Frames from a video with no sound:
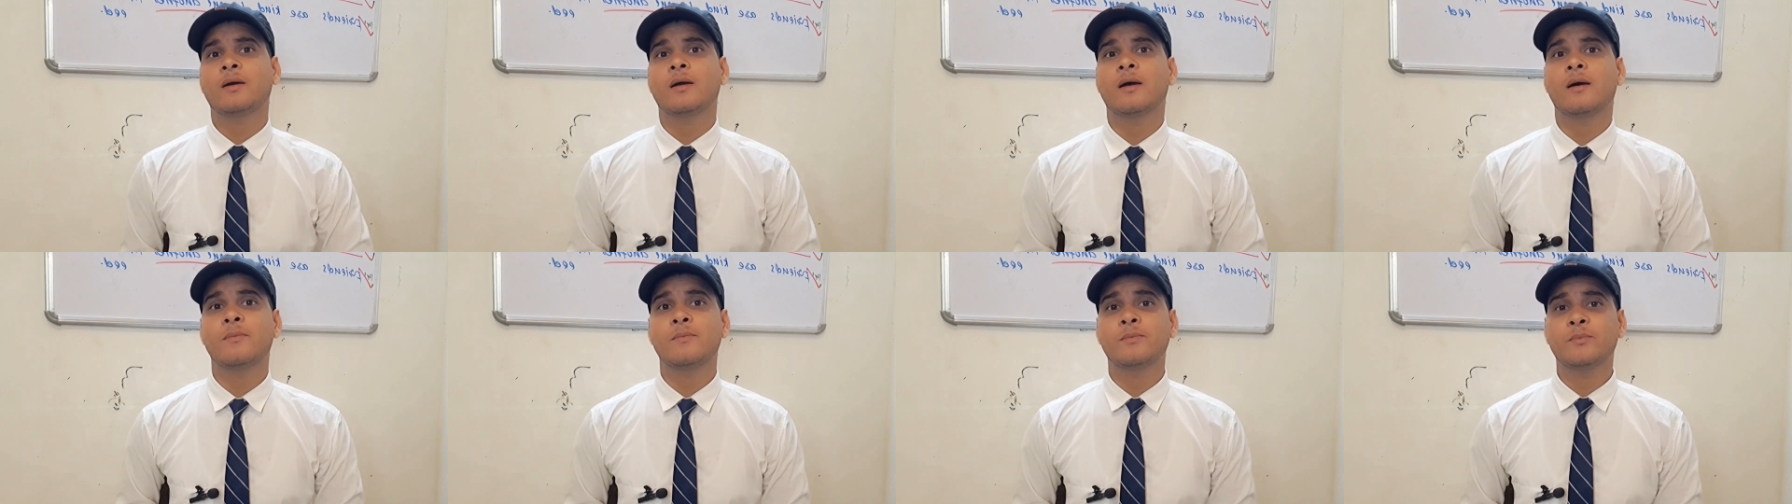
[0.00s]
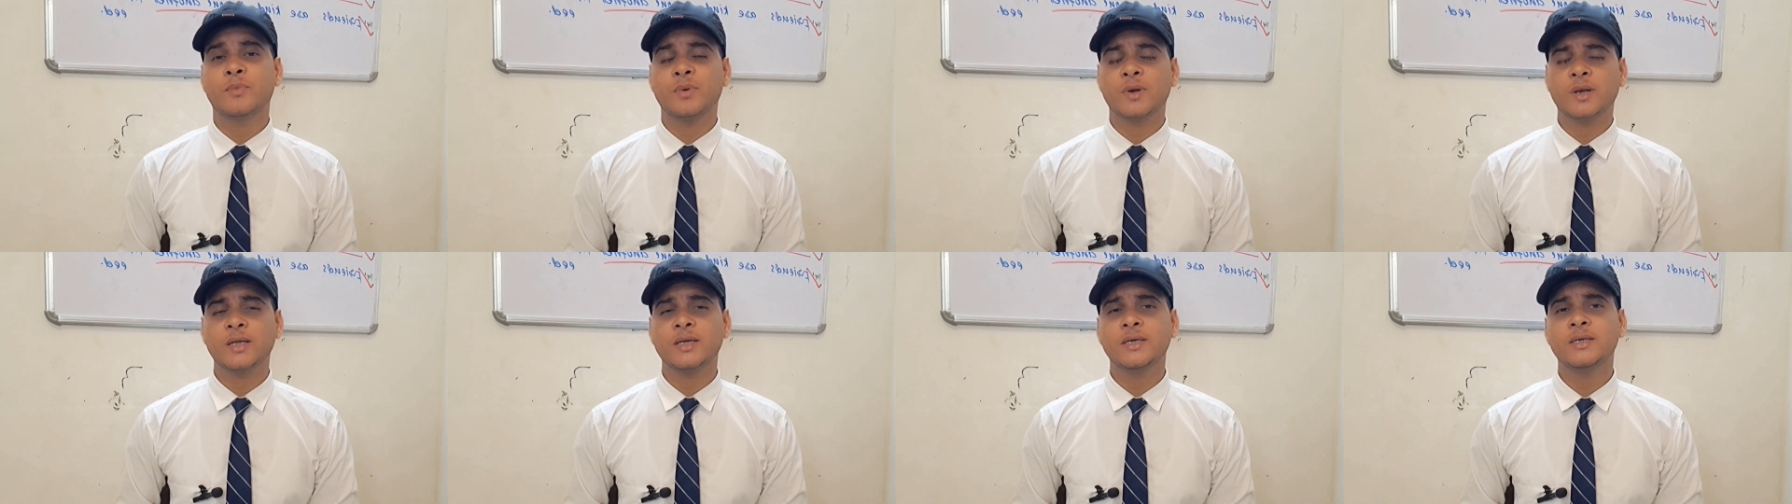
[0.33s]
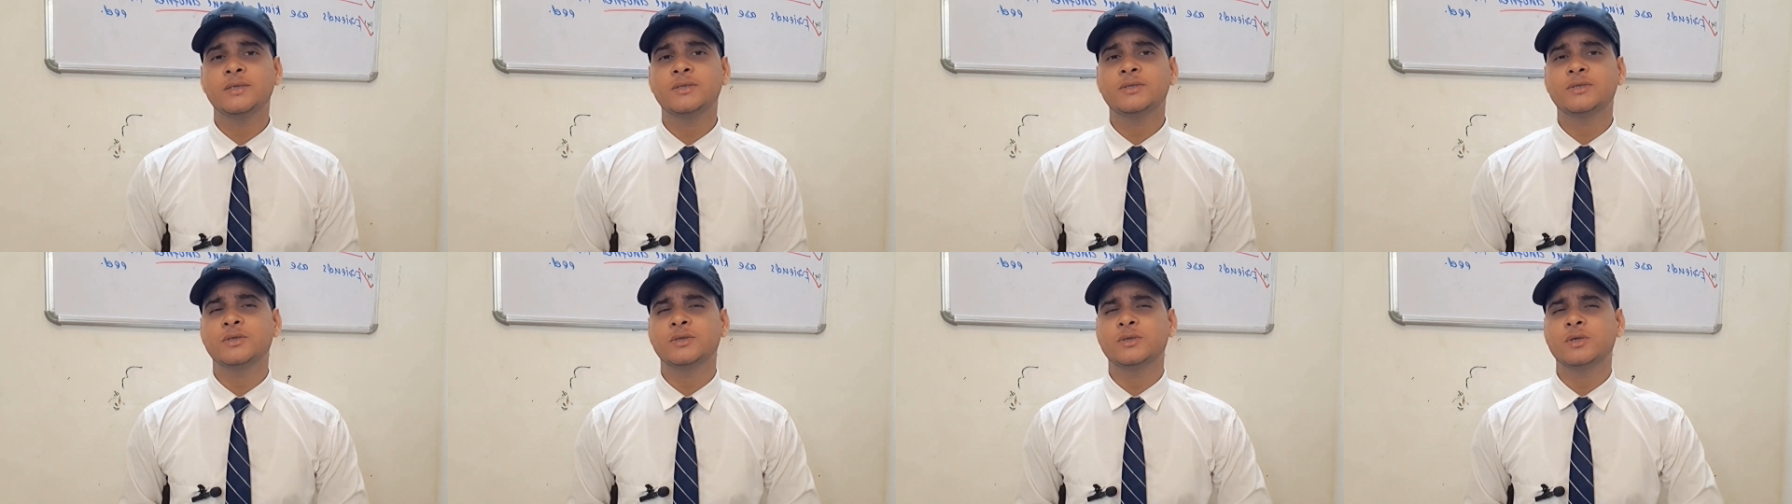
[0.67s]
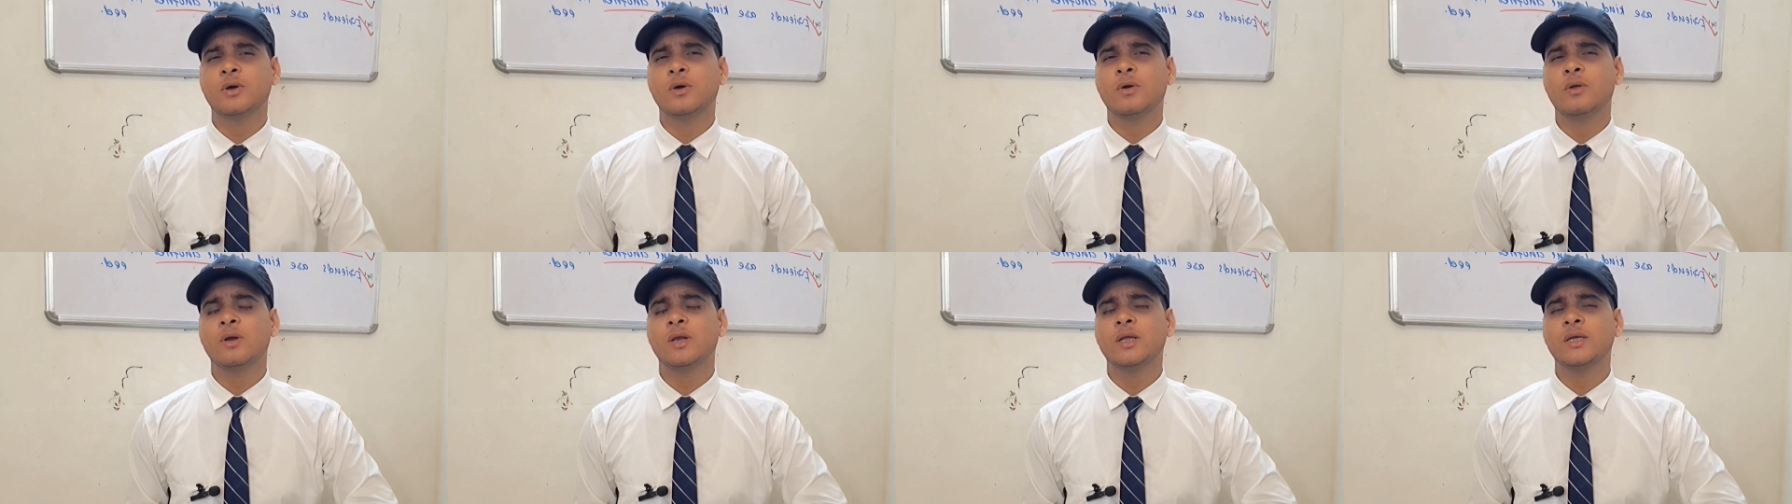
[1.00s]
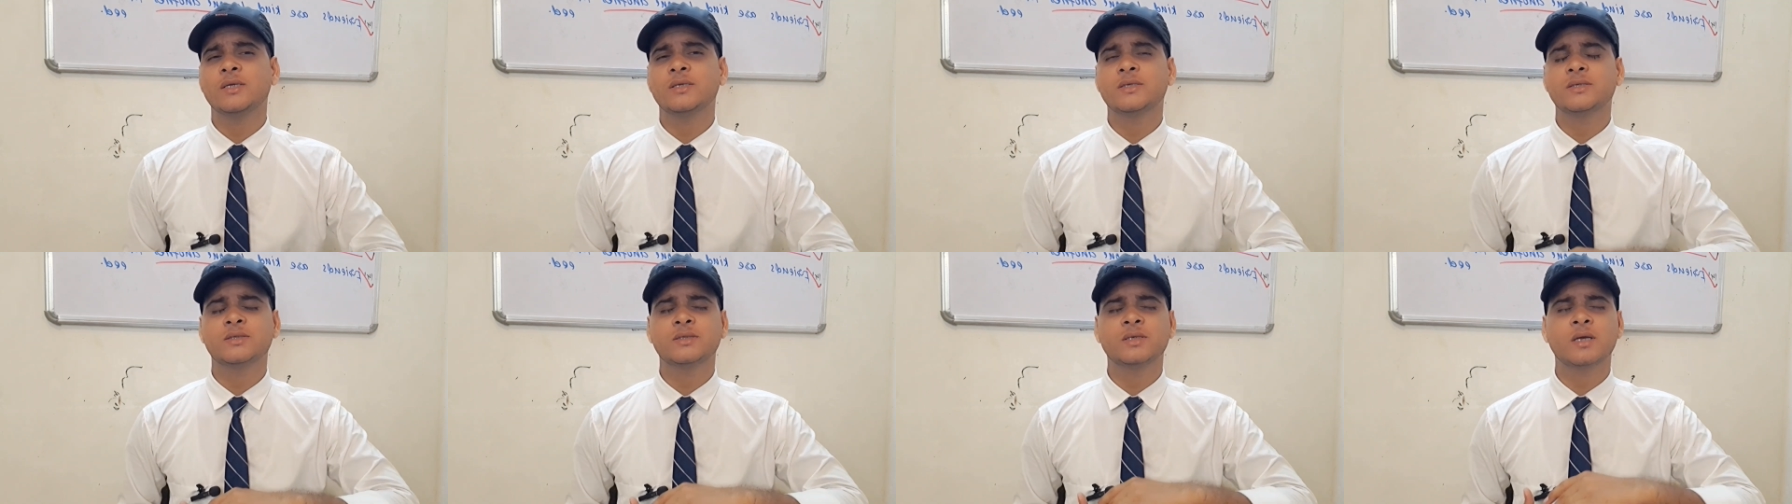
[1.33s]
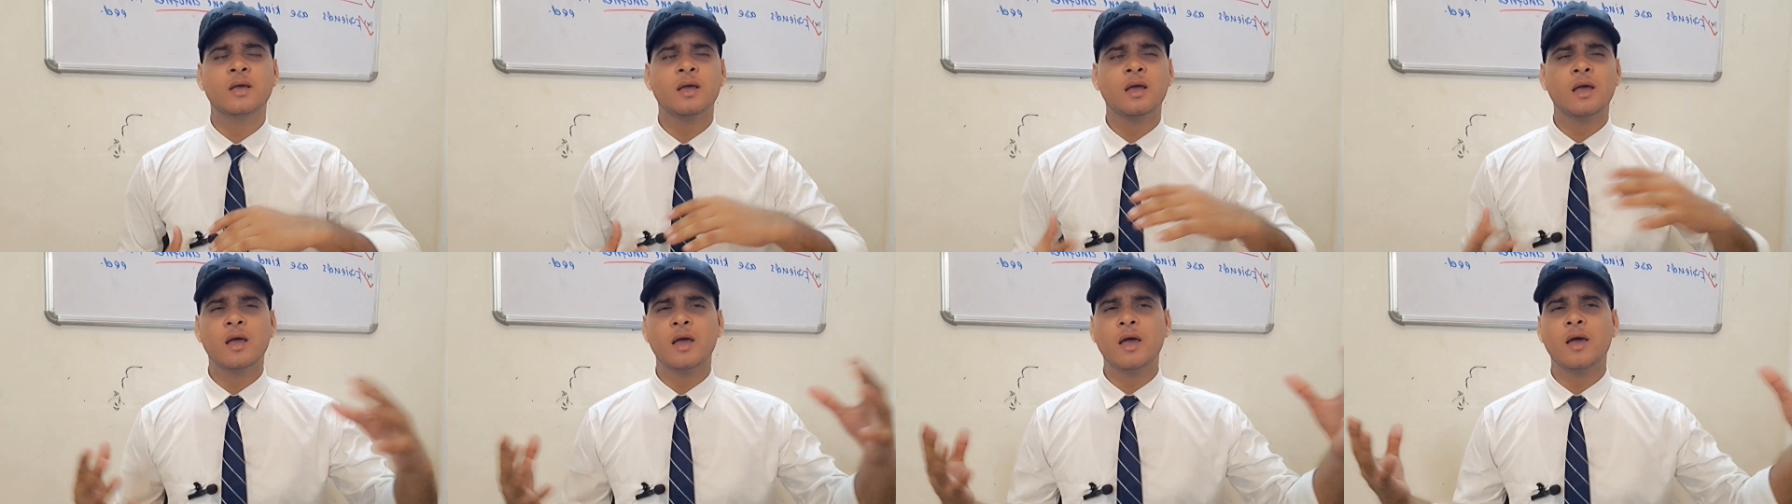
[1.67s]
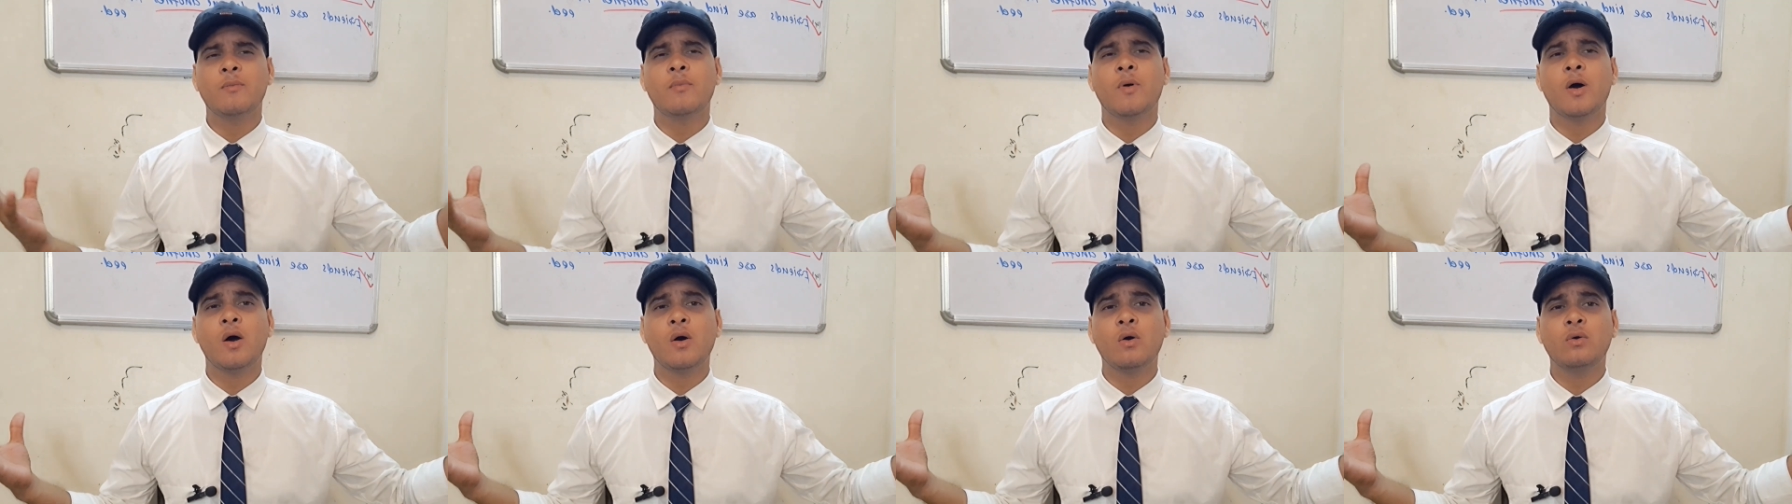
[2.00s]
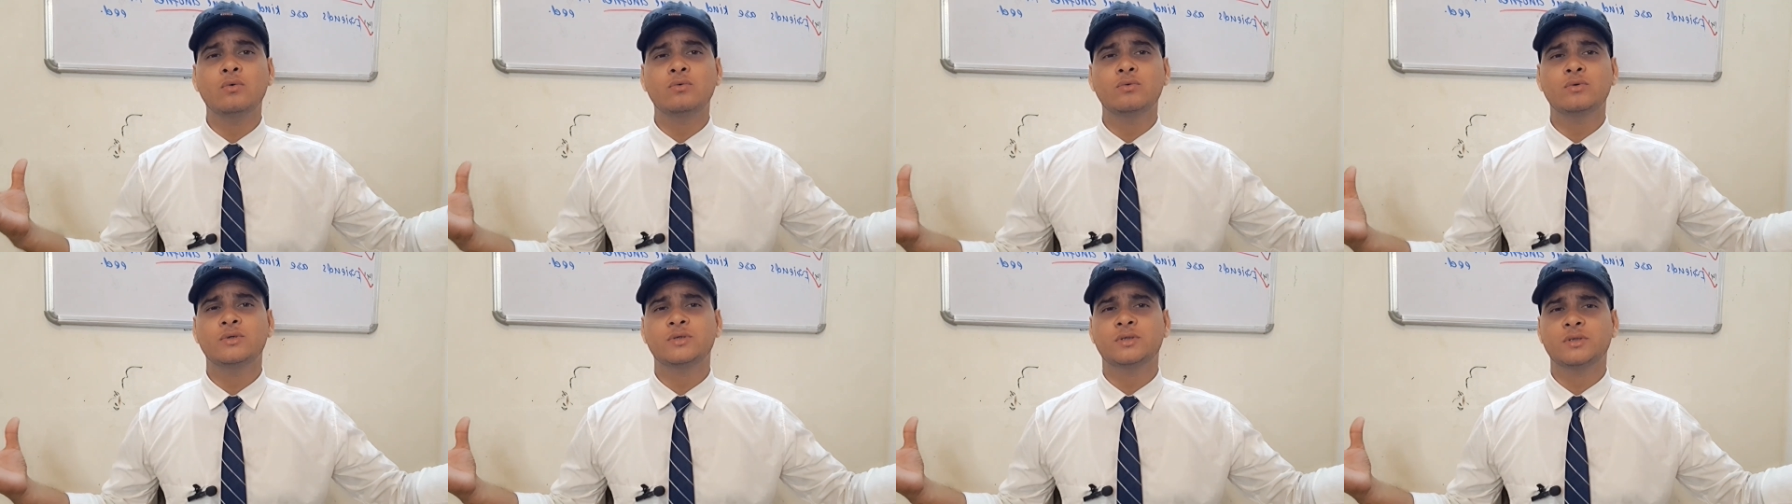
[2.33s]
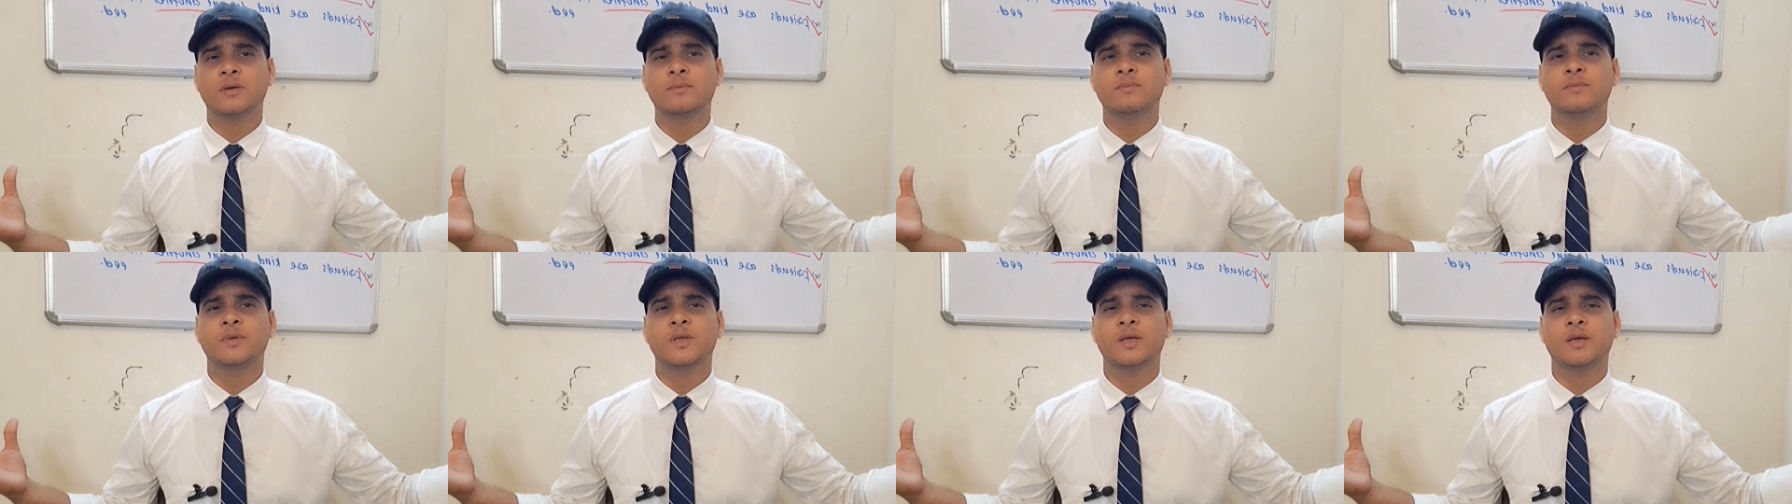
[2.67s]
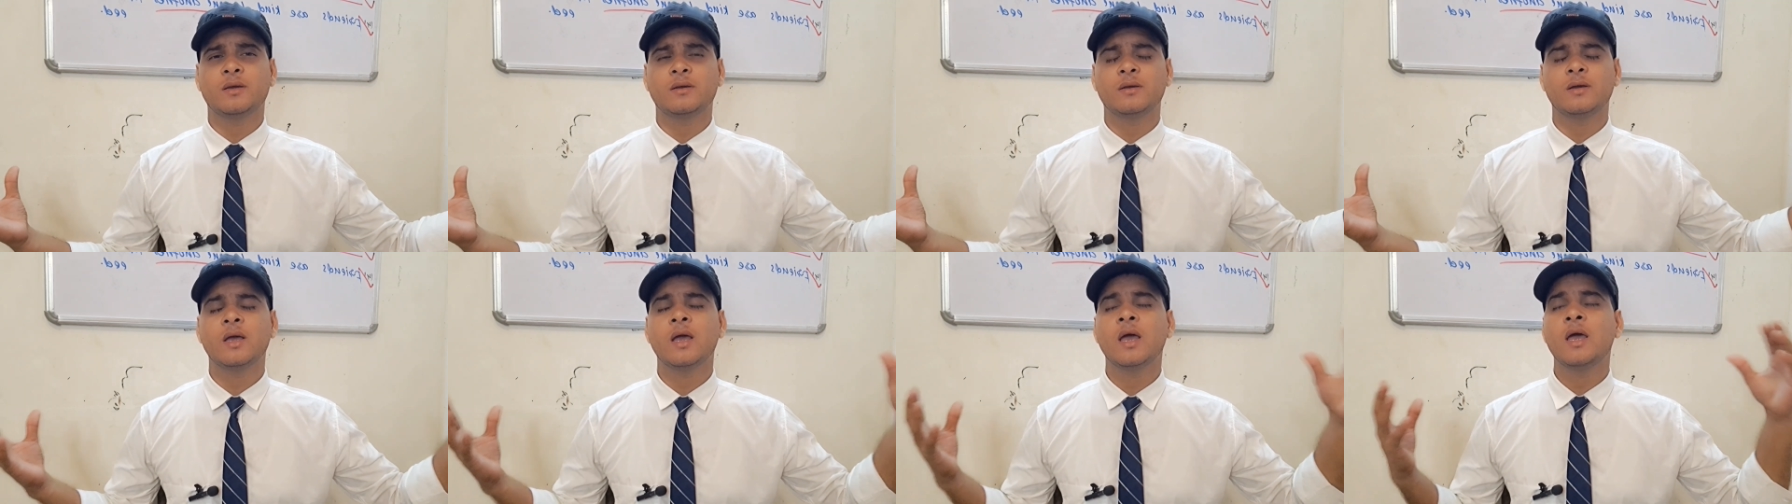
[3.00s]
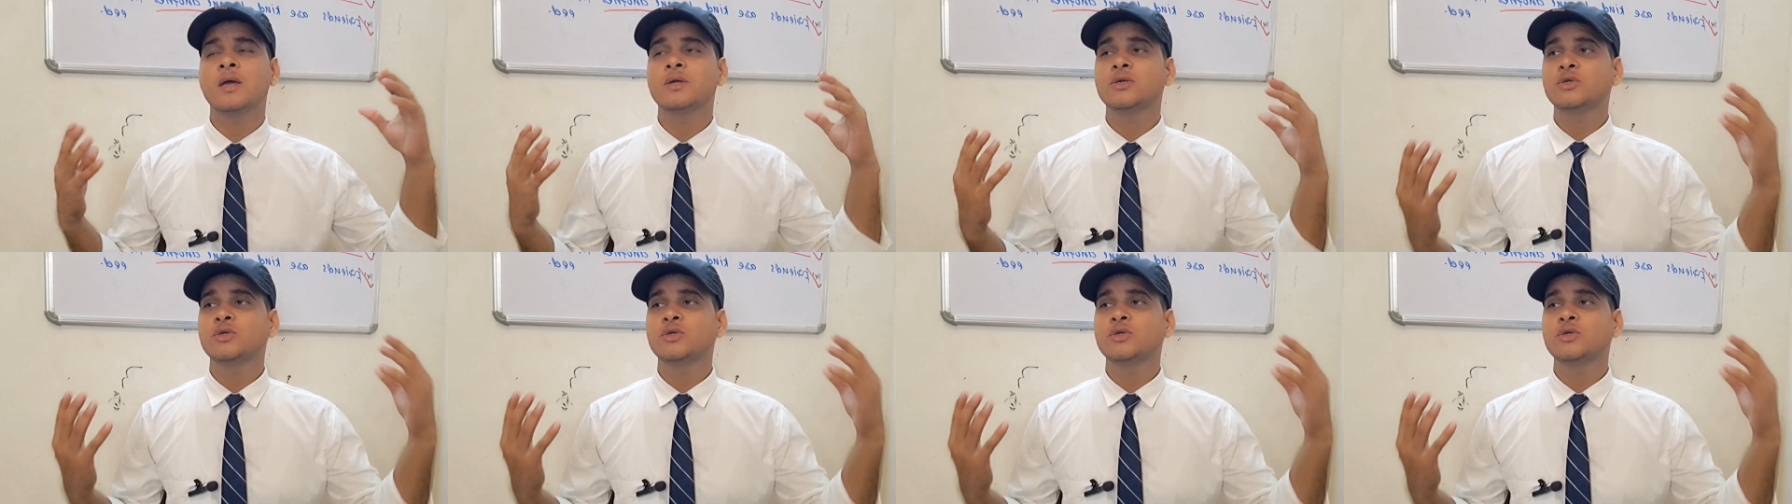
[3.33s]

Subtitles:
complete knowledge about something,